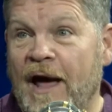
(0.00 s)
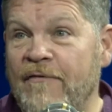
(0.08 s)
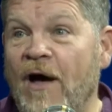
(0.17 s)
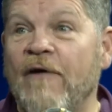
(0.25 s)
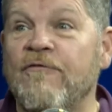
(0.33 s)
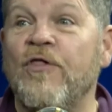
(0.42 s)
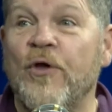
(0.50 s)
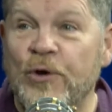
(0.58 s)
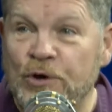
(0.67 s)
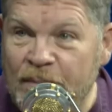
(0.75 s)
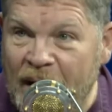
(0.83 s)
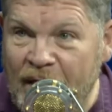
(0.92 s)
I've
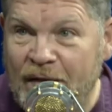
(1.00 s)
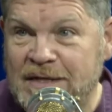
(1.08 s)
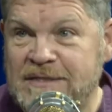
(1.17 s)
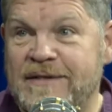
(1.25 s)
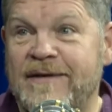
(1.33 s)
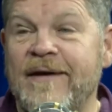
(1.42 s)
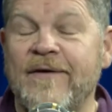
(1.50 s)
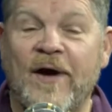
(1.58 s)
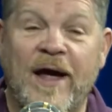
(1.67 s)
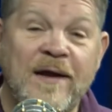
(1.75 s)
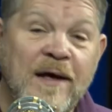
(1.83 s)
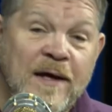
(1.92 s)
learned my lesson,
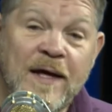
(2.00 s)
right?